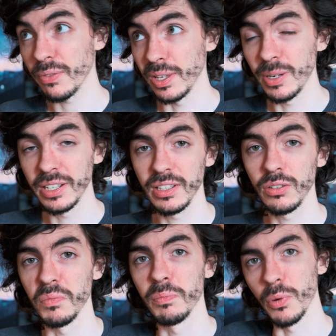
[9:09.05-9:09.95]
ability
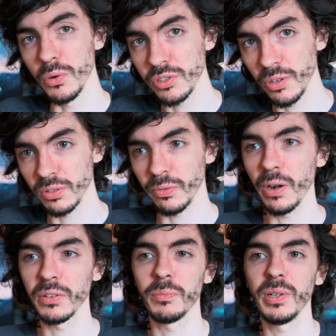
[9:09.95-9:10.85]
to push those
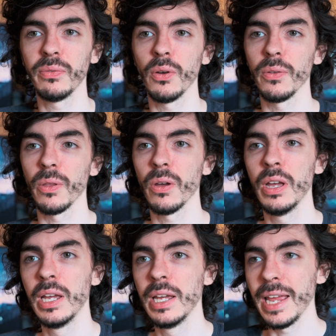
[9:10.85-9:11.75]
files a bit further
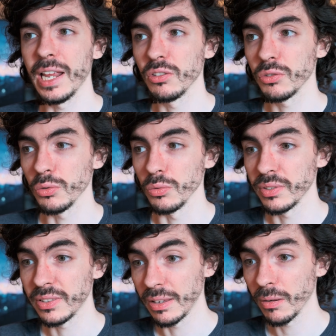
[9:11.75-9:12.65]
and to
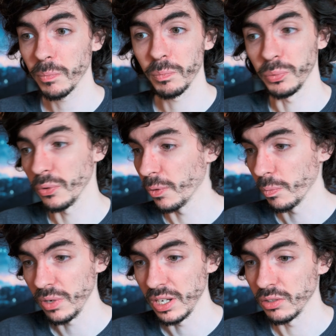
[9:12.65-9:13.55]
still put
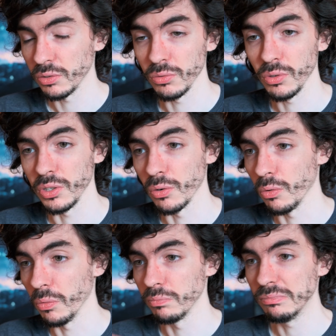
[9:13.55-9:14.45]
them into
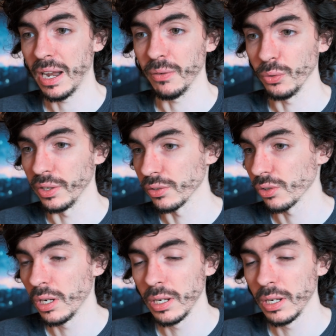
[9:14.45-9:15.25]
your average